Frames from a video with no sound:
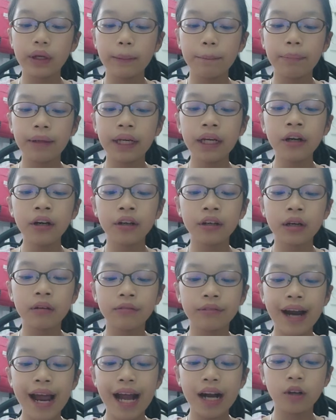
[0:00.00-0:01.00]
we peered
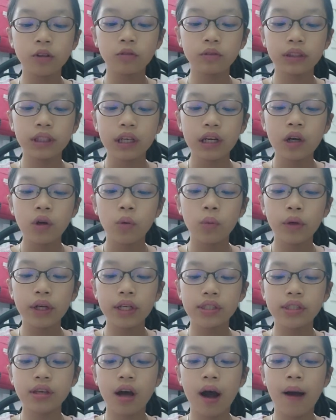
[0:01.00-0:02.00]
around, we
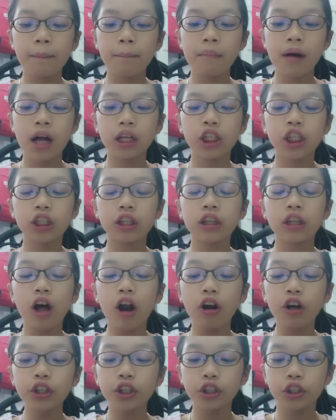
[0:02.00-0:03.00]
saw much
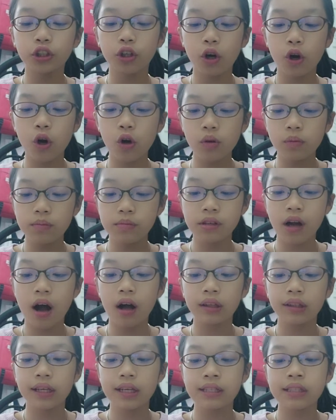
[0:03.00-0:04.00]
larger homes
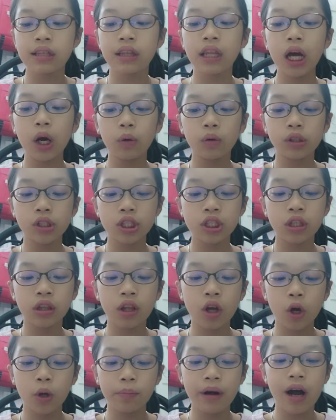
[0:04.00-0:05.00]
on this lower
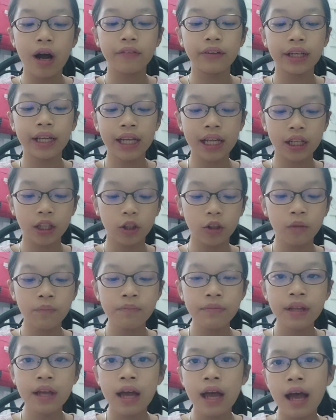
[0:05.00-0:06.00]
slope of a hill.
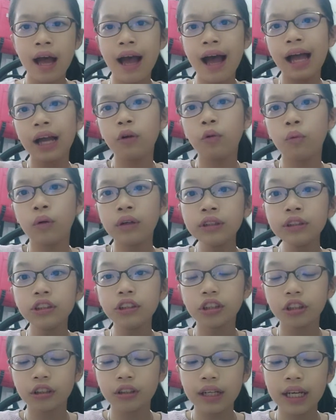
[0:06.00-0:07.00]
I
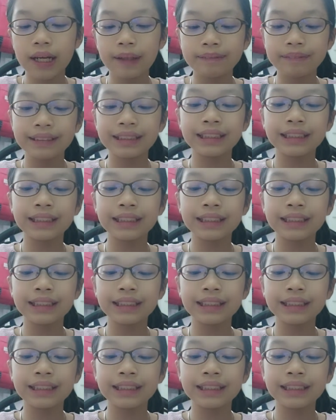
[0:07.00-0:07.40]
wondered if